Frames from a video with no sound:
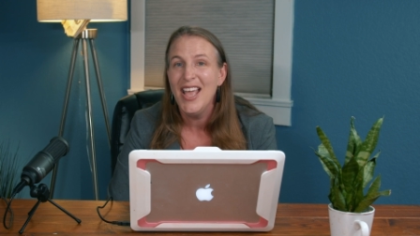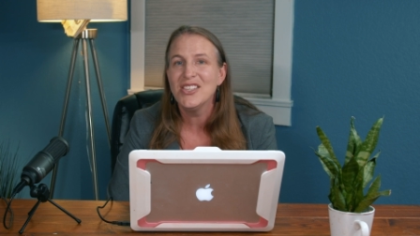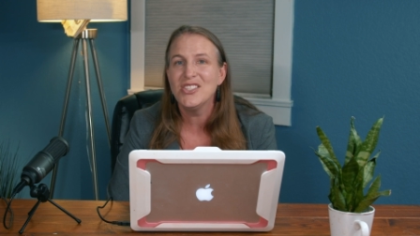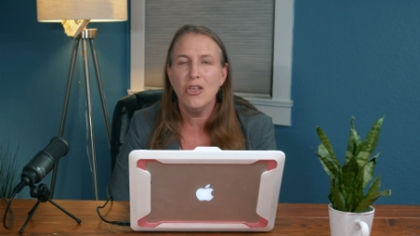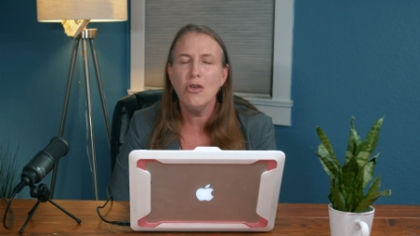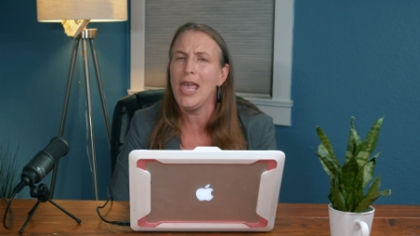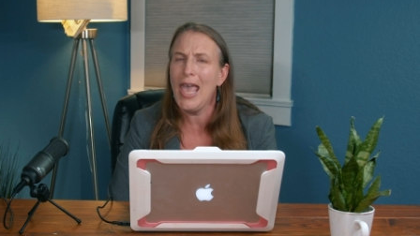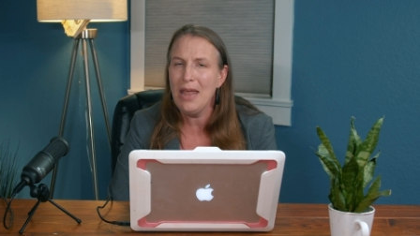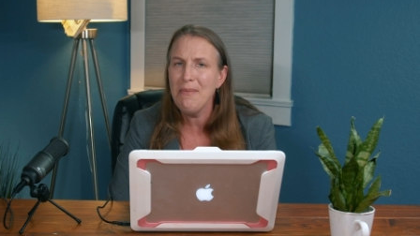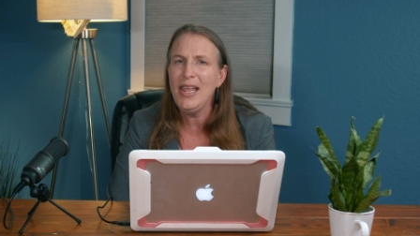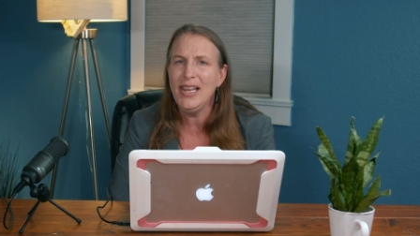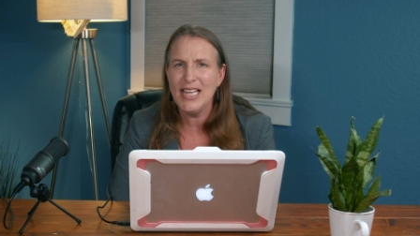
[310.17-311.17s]
So you
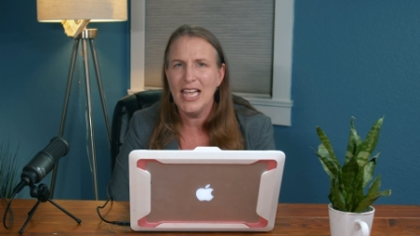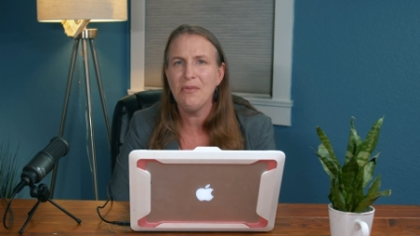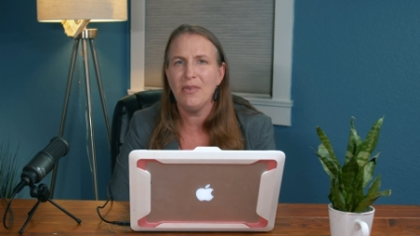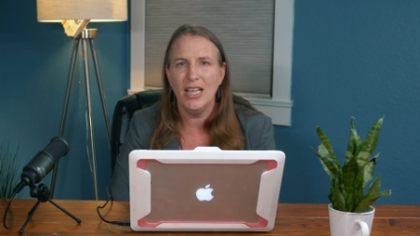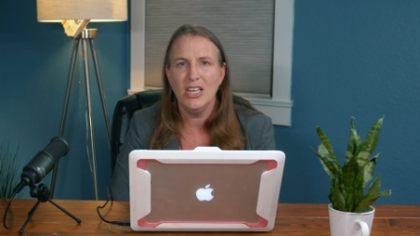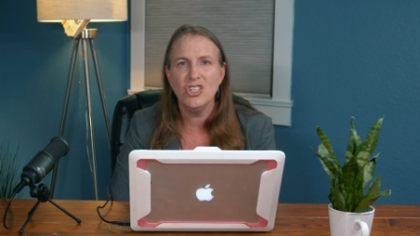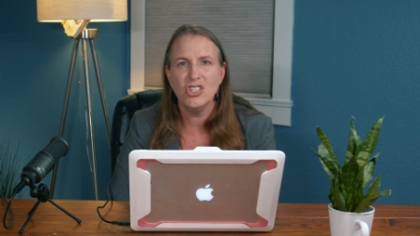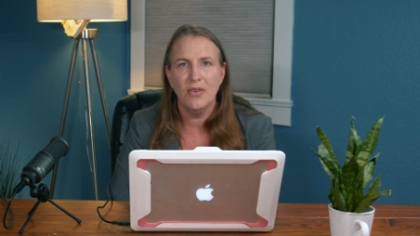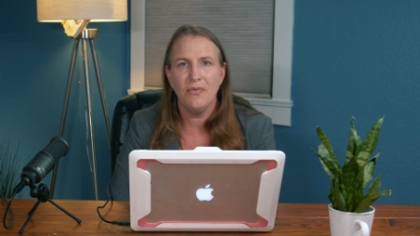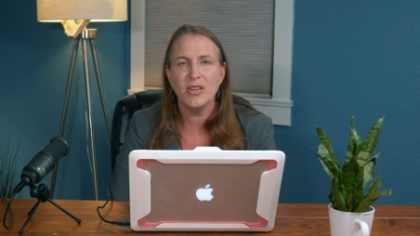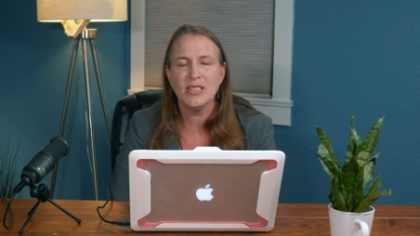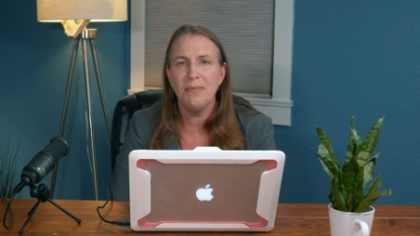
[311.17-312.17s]
can maintain
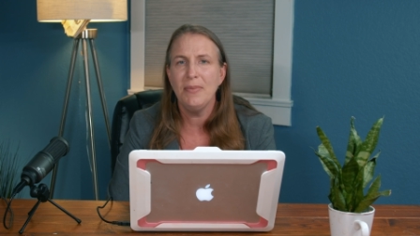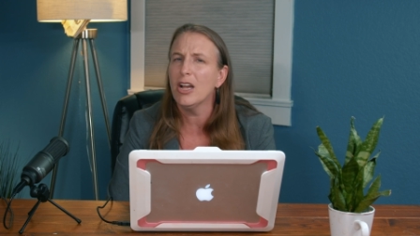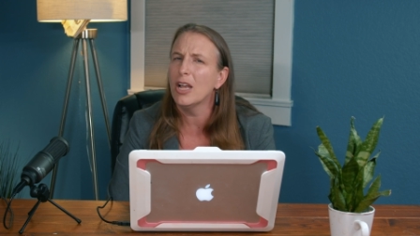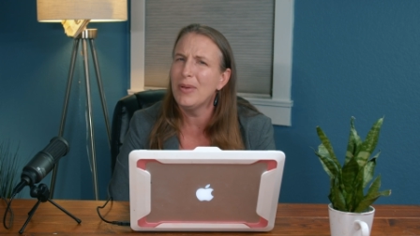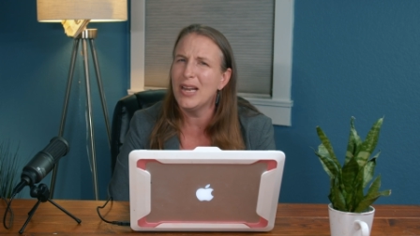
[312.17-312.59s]
relationship for some period,